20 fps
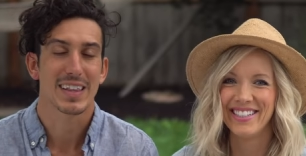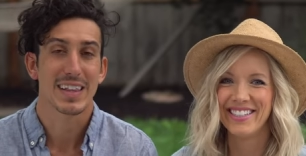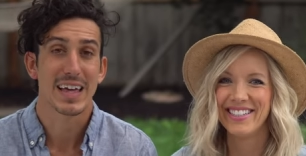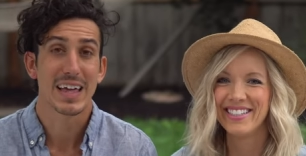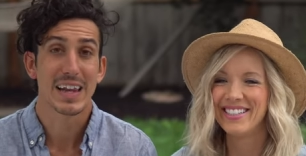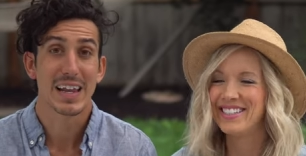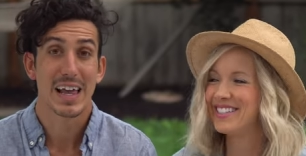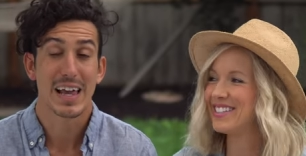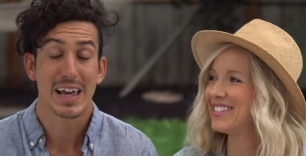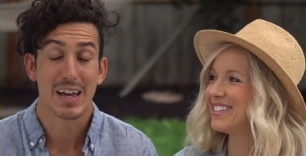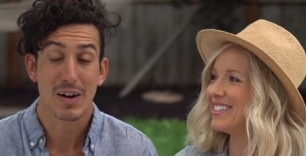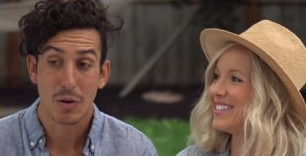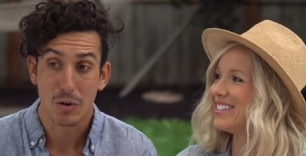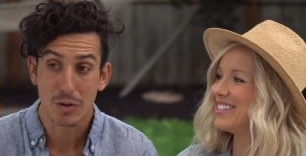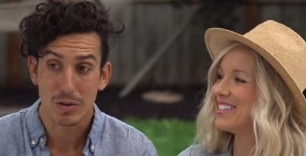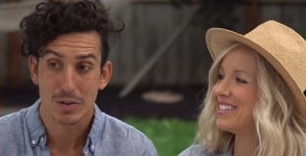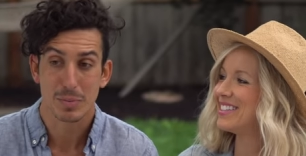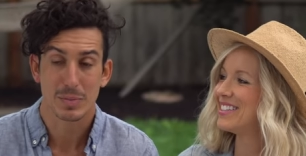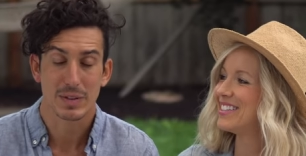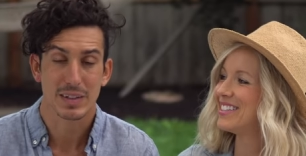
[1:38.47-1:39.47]
Speaker 1: And that eh,
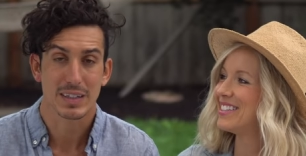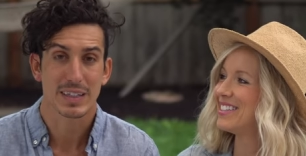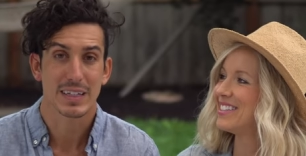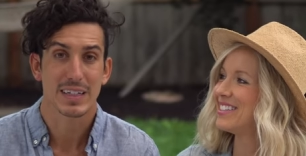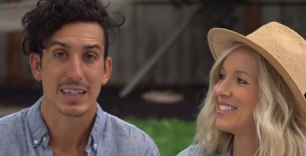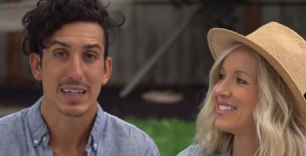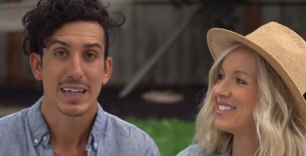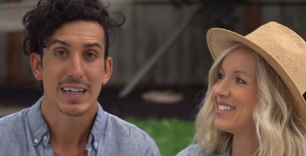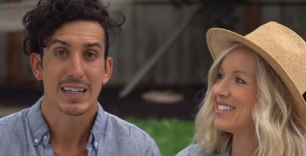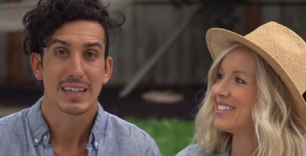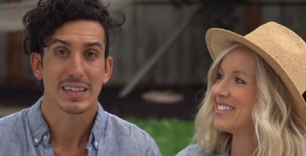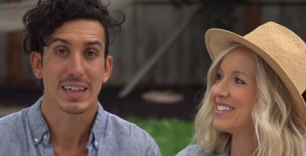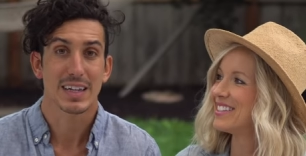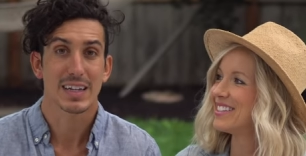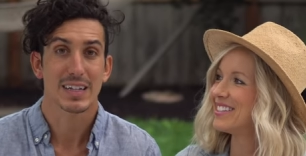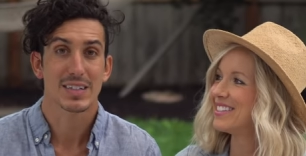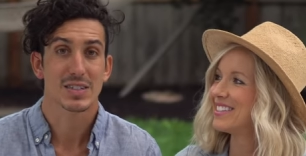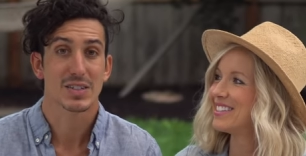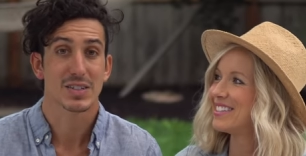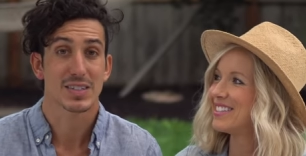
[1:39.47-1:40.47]
ultimately led
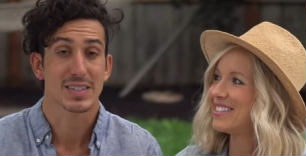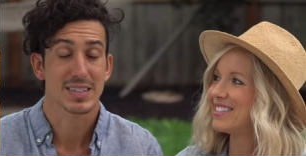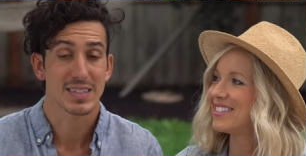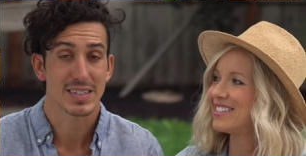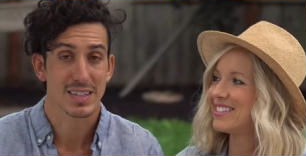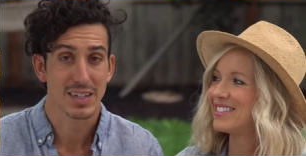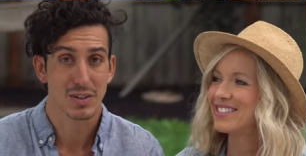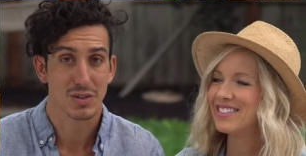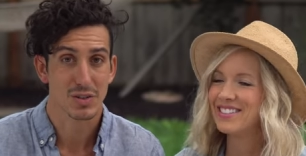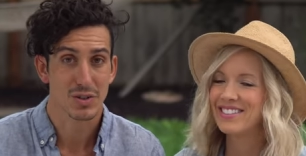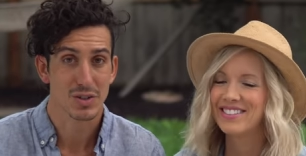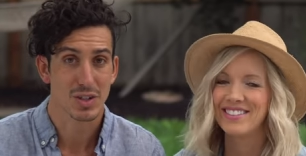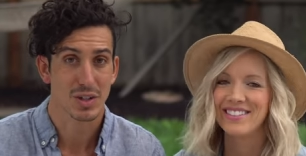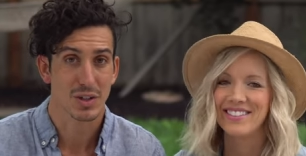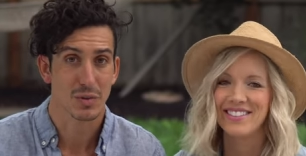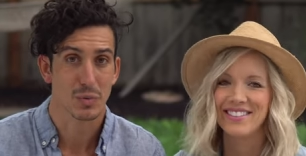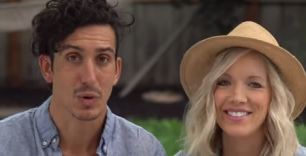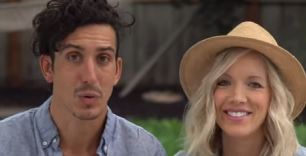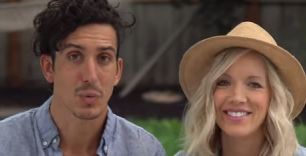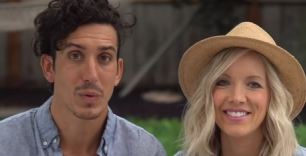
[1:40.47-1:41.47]
us to
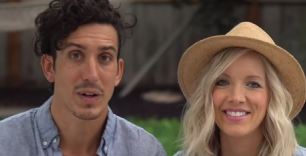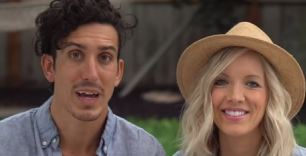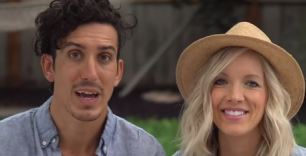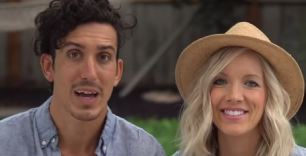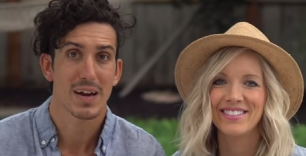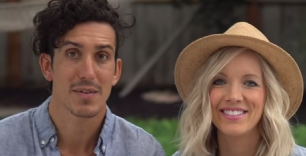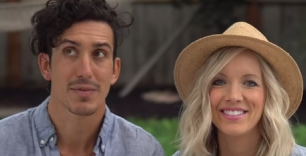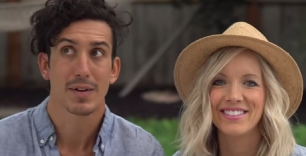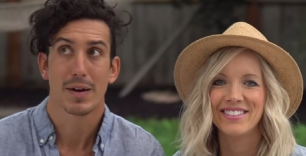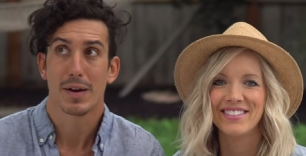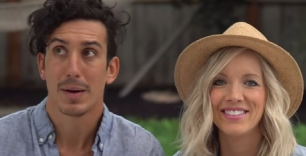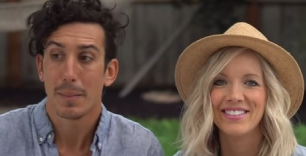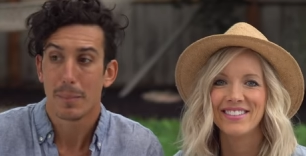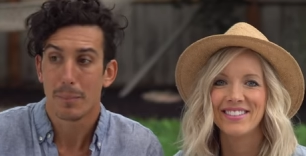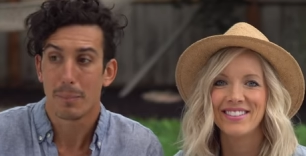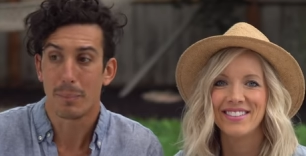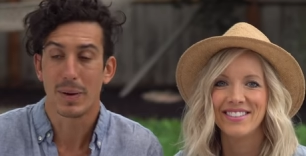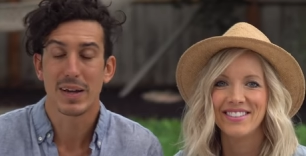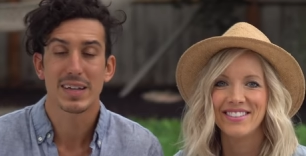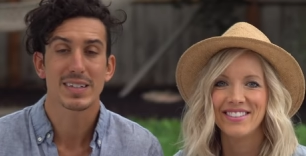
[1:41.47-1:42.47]
Skillshare, where we have
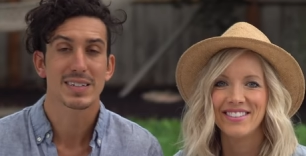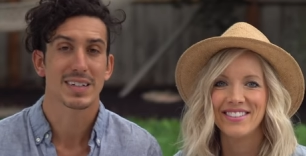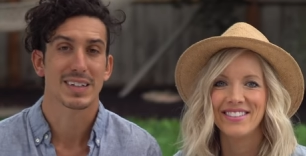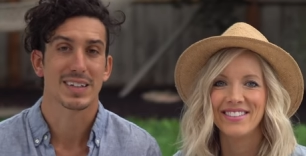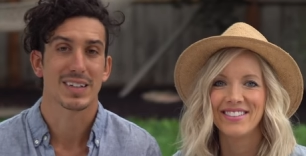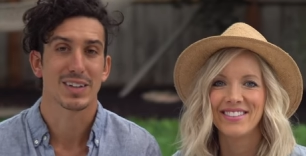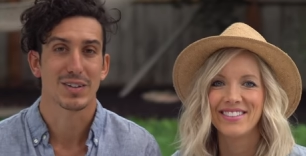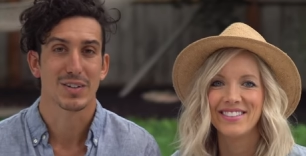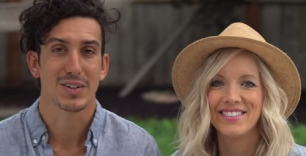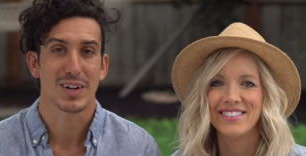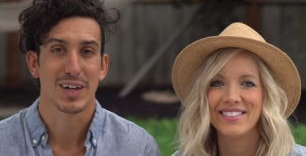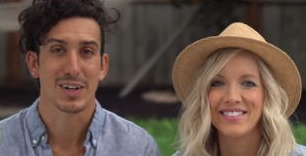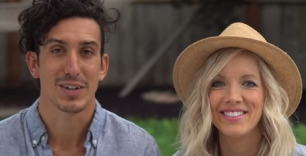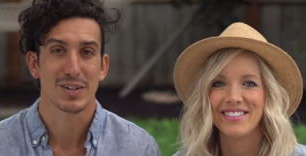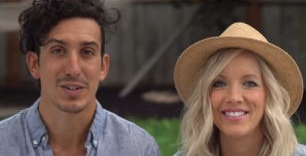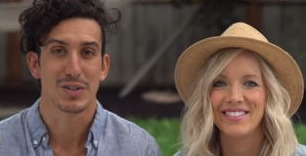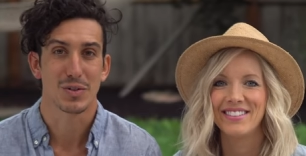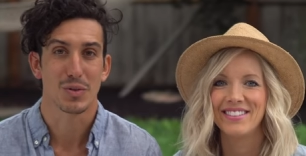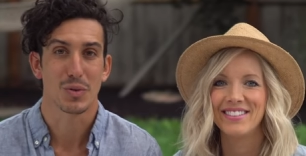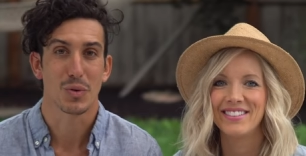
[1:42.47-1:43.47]
basically learned how to
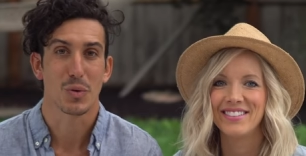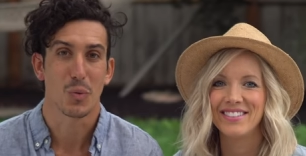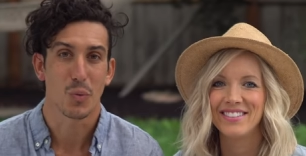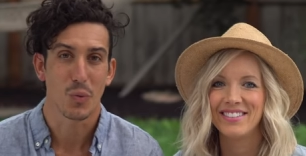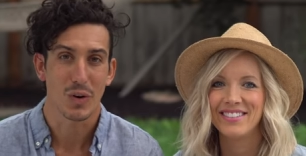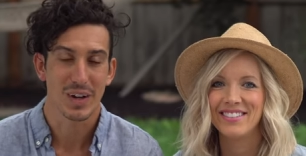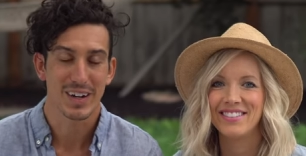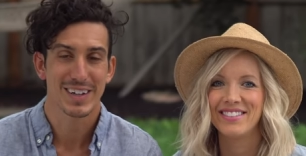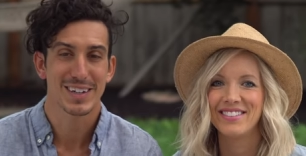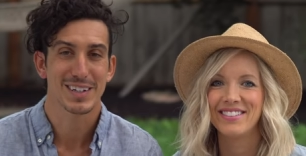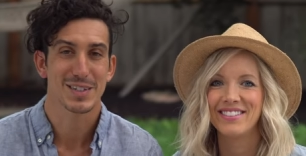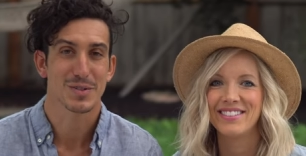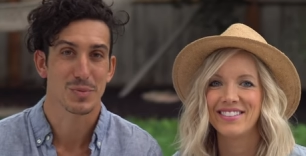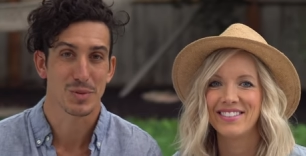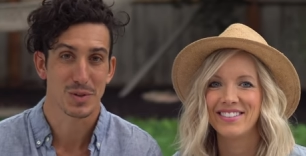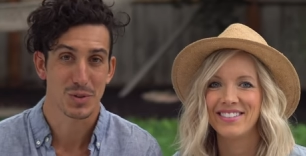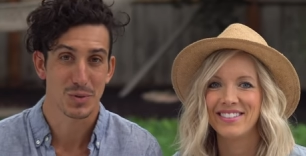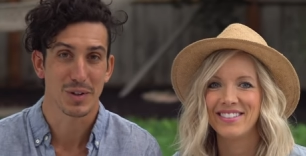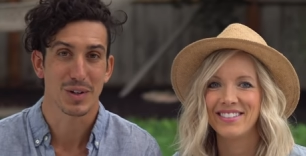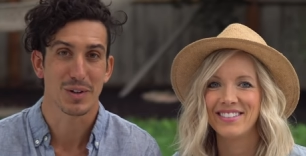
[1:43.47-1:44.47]
do what it is we're
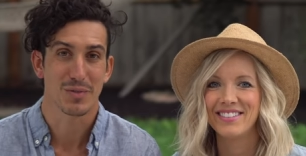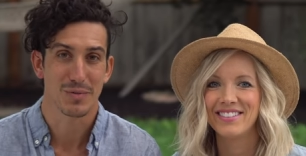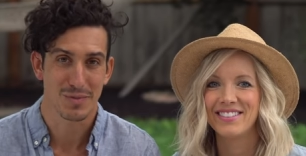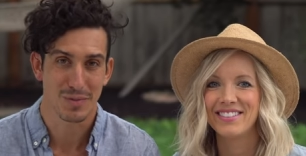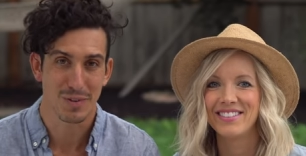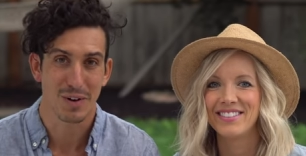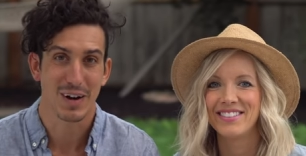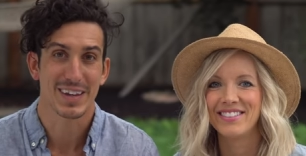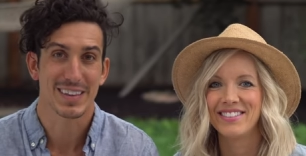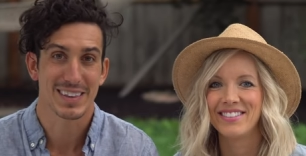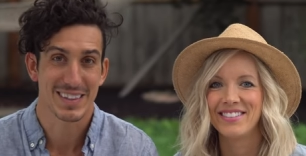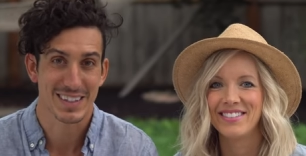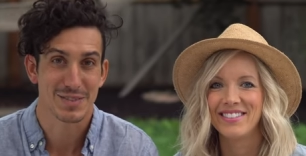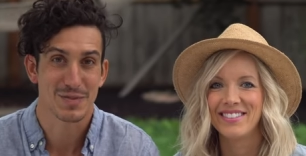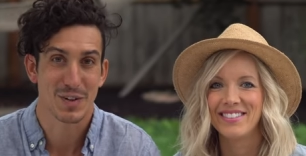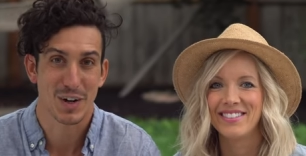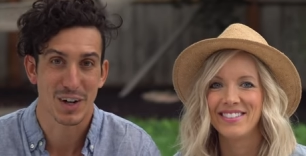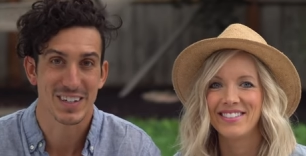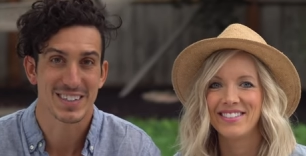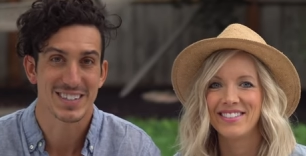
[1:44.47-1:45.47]
doing right this
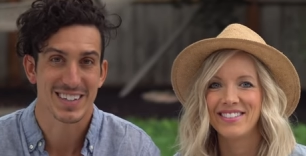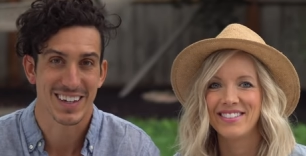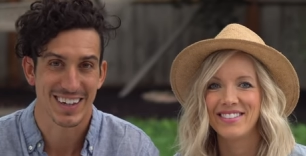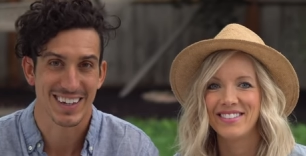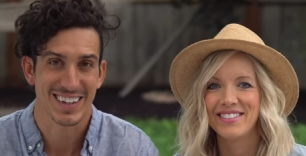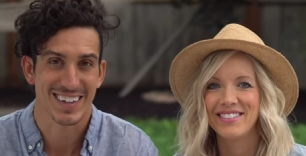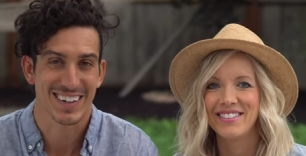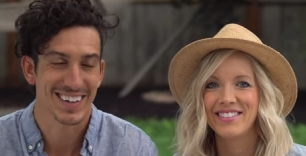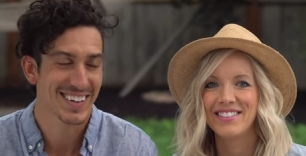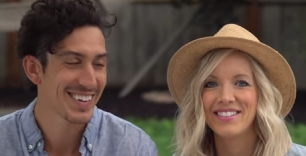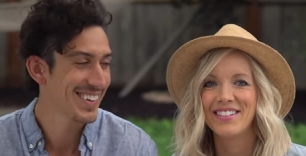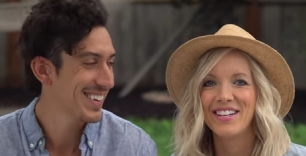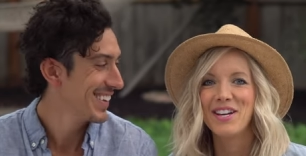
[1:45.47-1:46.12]
very second.